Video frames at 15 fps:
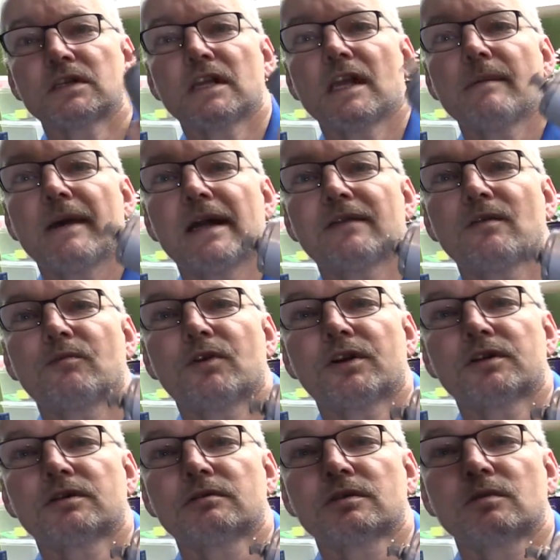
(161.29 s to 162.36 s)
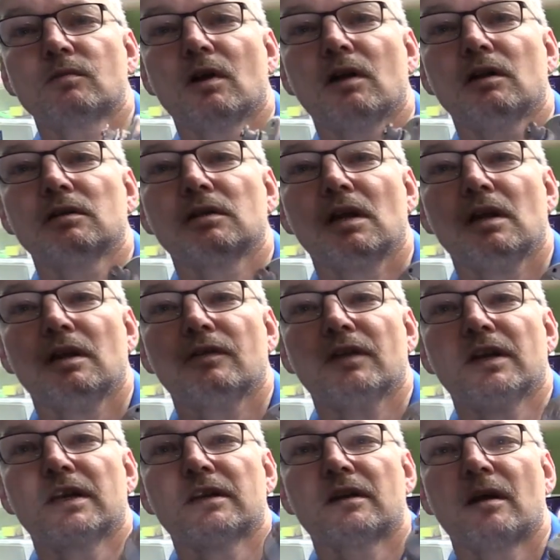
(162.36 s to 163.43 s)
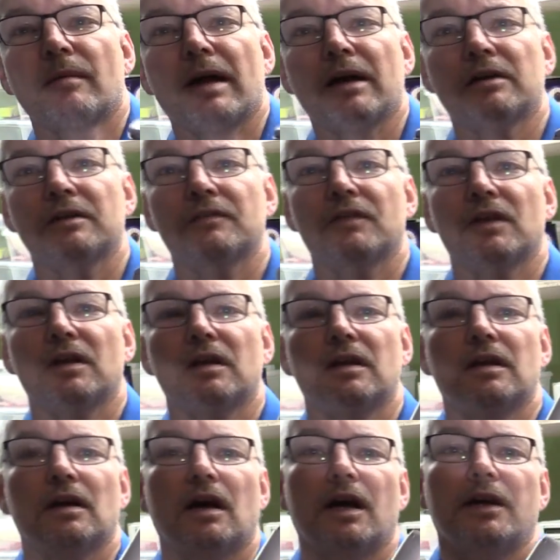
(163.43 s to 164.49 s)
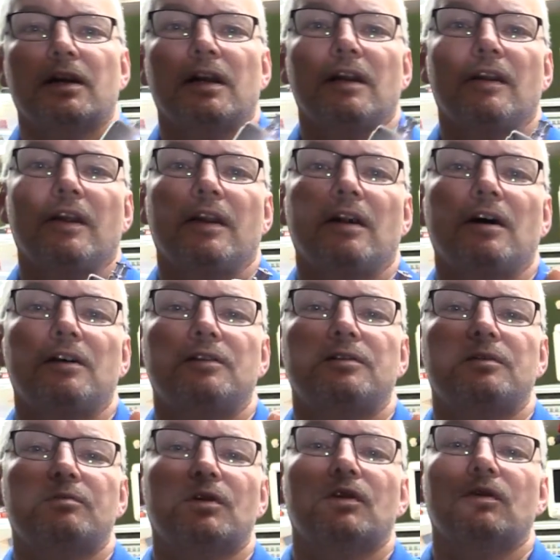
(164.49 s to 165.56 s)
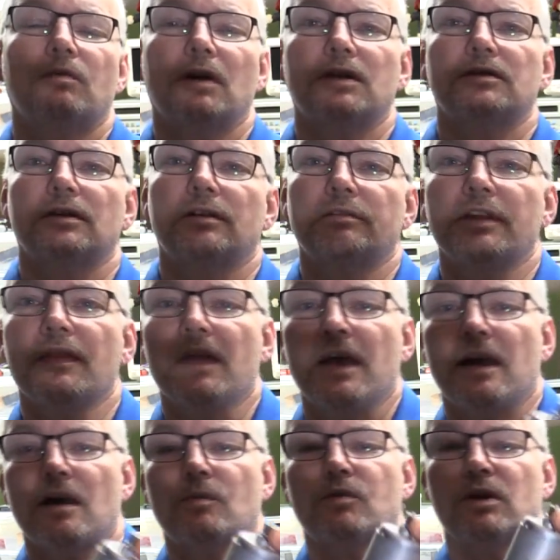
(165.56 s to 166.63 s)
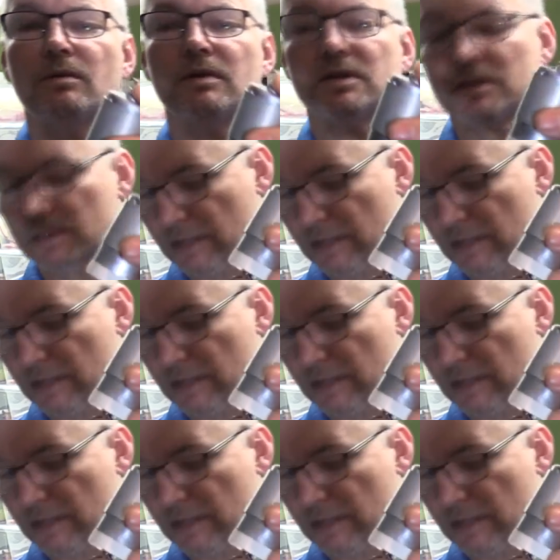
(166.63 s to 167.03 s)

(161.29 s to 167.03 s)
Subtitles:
came out of a printer as well. They didn't come out of the i9900, but the ones that are in that are pretty much the